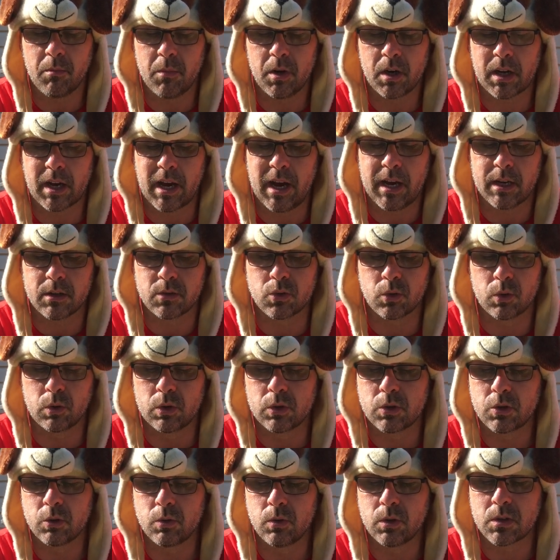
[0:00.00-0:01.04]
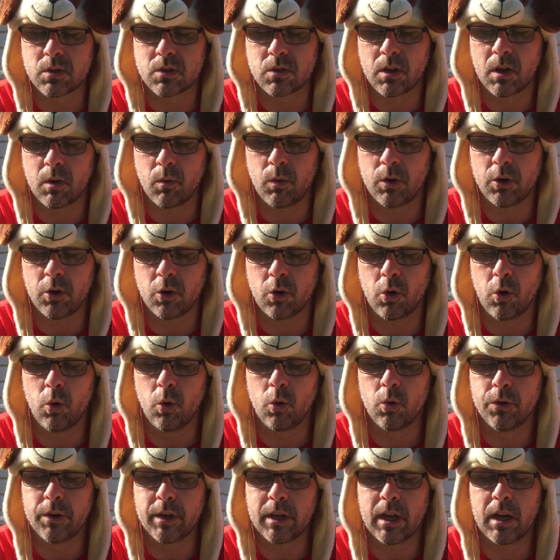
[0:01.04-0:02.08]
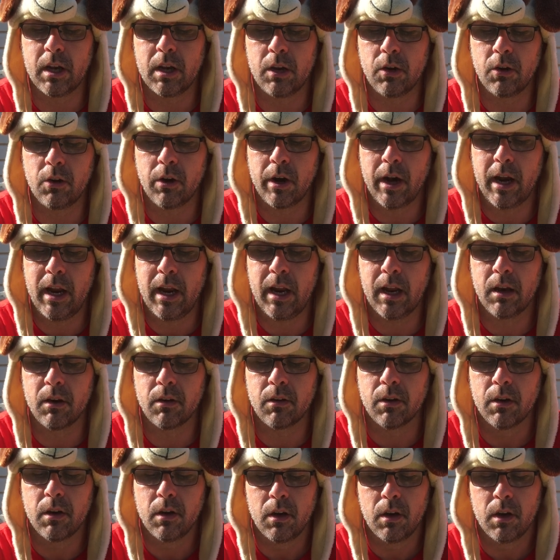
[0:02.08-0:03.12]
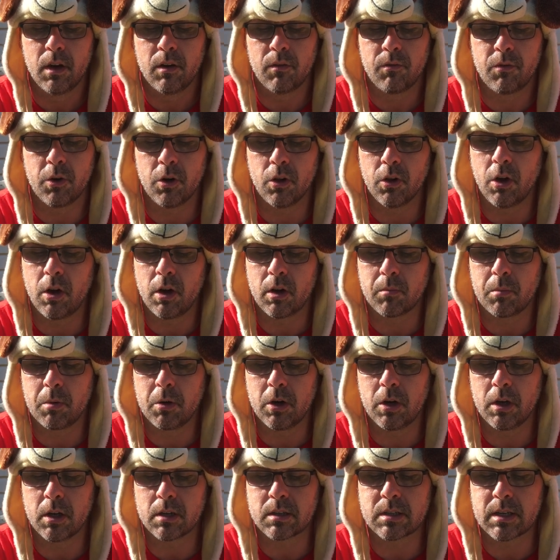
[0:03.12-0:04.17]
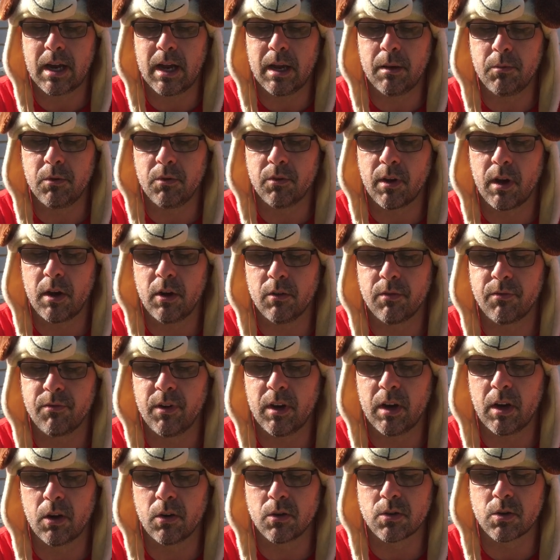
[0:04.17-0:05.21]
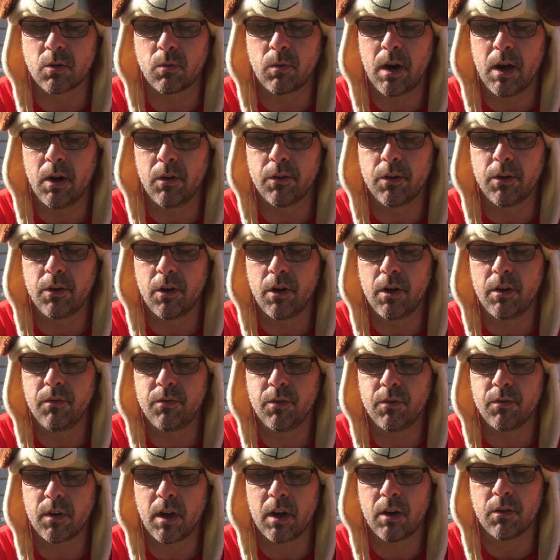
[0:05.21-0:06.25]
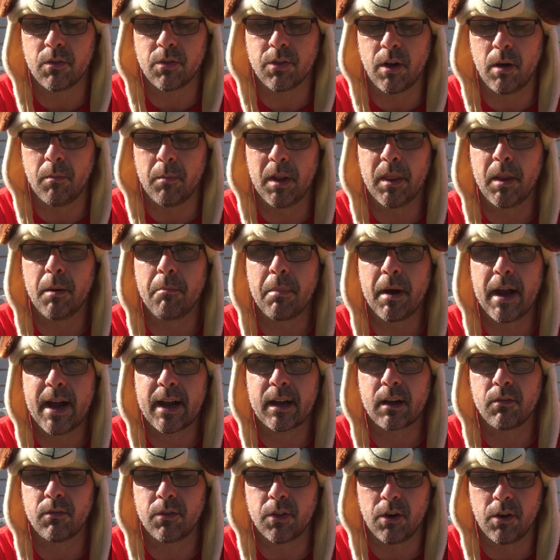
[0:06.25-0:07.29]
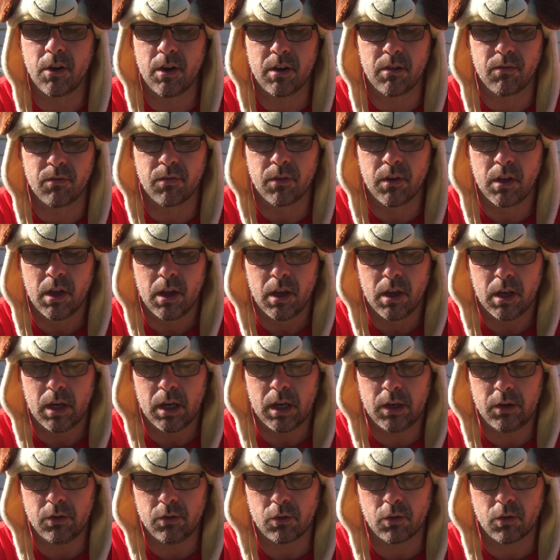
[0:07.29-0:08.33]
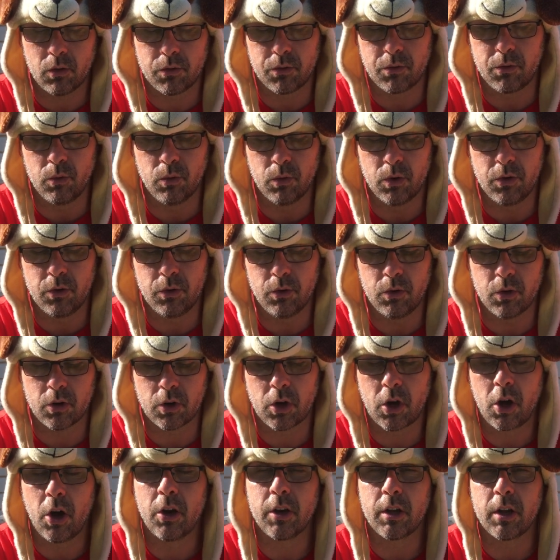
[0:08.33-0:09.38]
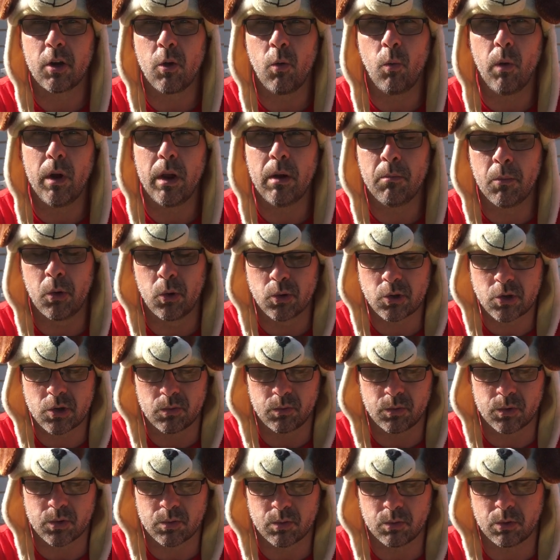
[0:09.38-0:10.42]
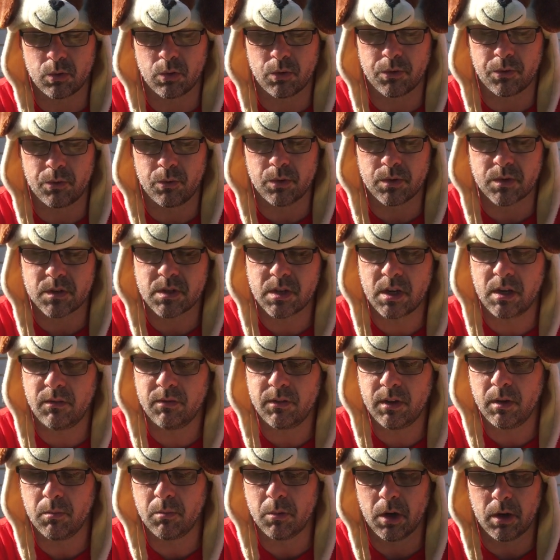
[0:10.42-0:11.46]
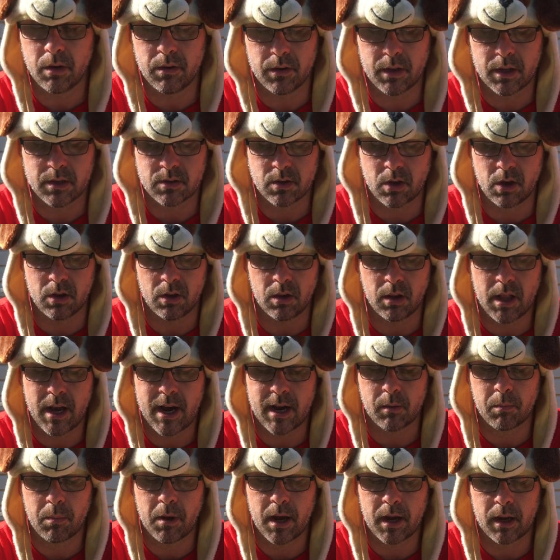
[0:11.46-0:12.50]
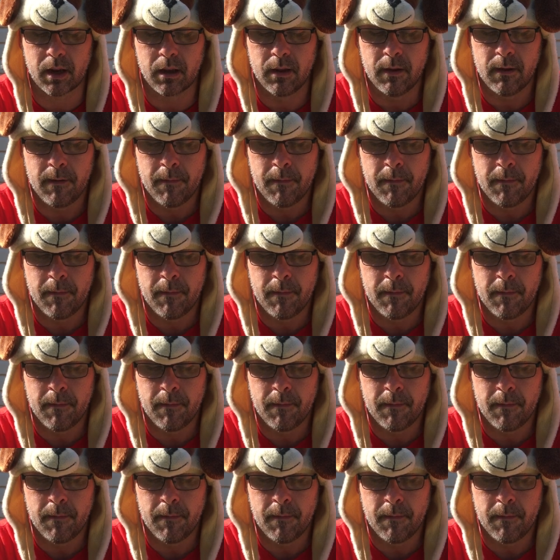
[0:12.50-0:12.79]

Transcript: a contour to it so that when you're holding it in your hand for a long period of time, you've got your fingers around the knife, you've got your thumb on the back of the knife, and you can go through and do your cutting away motion, which we'll go through in safety, but that's called a lockback.